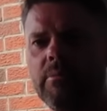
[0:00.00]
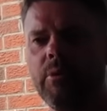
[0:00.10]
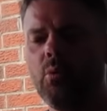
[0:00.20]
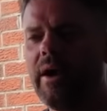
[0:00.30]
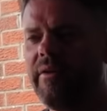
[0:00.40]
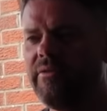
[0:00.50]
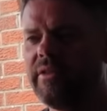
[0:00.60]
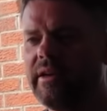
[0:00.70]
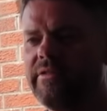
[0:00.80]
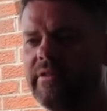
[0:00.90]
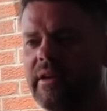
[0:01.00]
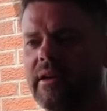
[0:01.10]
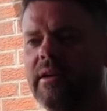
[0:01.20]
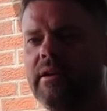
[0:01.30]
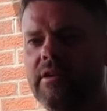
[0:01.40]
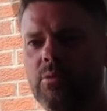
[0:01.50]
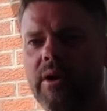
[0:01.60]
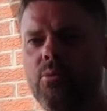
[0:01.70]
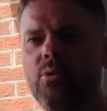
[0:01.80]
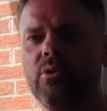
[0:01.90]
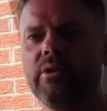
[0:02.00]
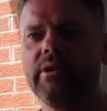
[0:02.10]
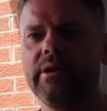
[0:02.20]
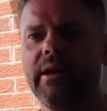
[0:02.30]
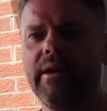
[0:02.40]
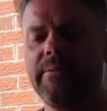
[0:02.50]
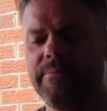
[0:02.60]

But wherever they sit is where water can get.